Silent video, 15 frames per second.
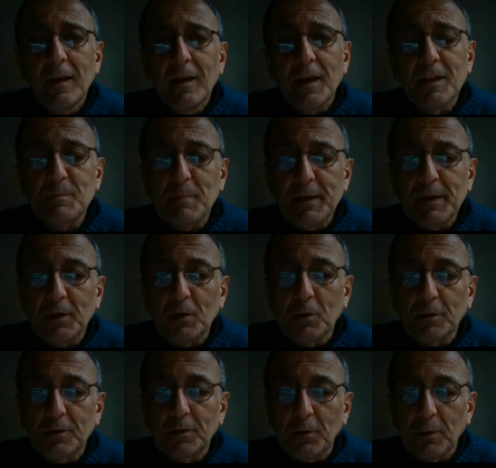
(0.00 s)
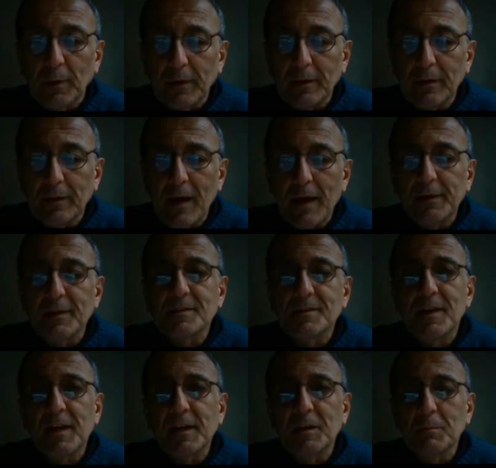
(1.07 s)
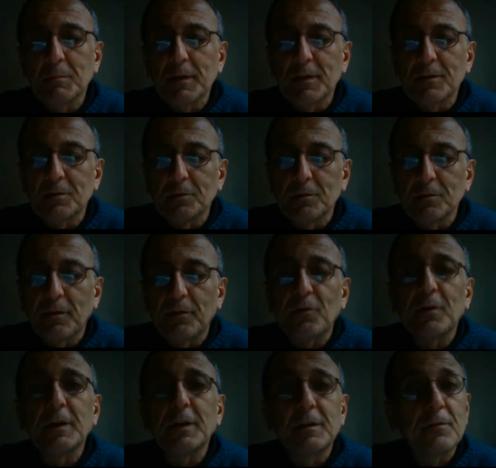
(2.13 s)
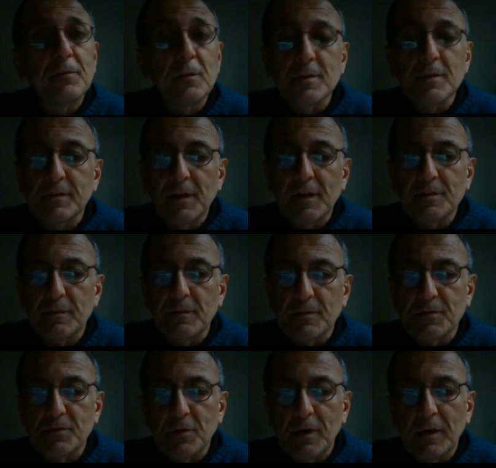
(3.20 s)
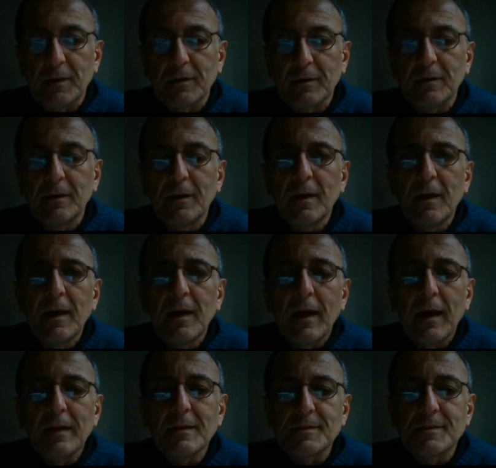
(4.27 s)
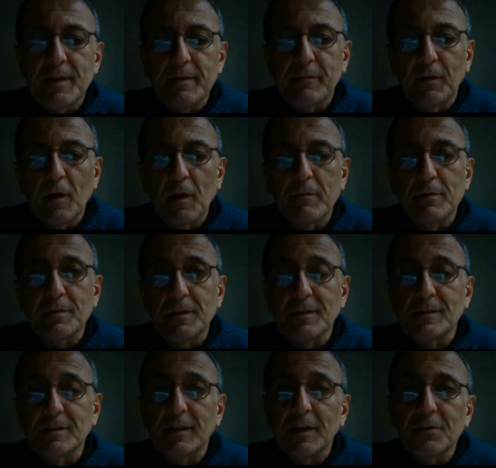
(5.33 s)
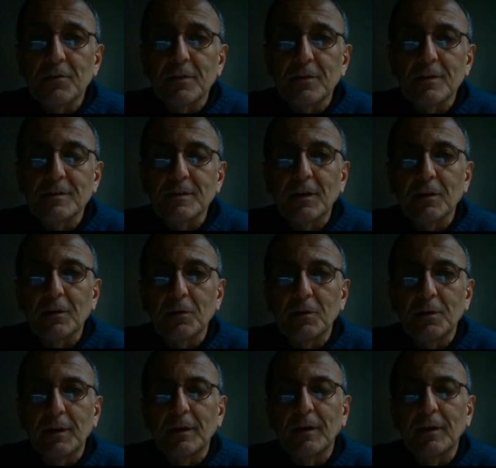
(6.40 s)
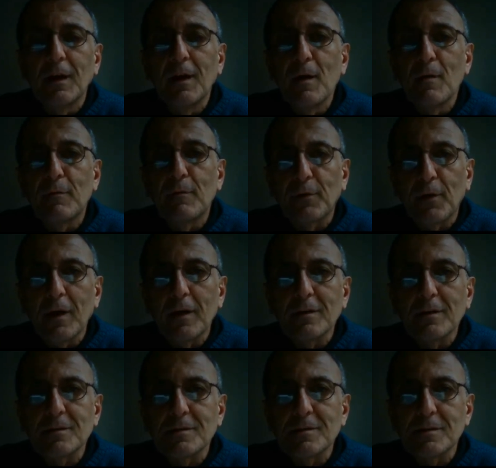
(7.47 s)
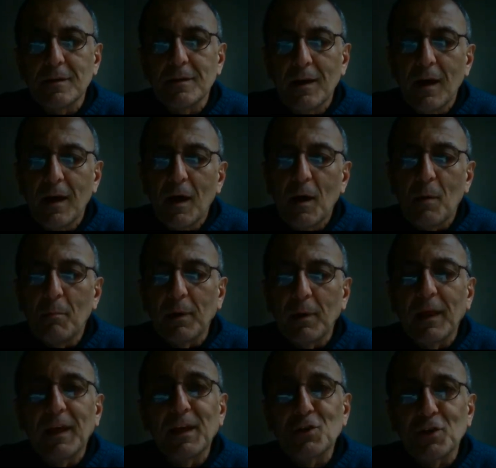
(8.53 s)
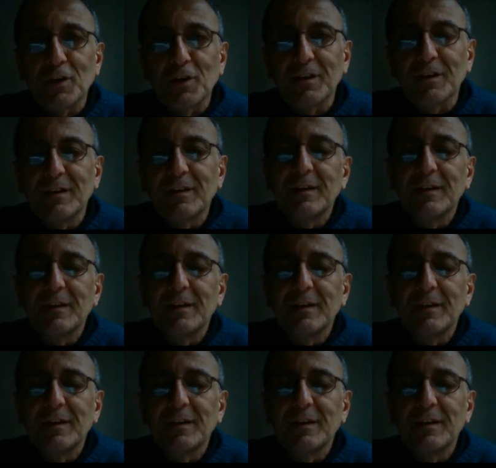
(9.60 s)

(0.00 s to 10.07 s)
It's been a good career, and it's taken me to 3 different states of Australia and several overseas countries, including France, Malaysia,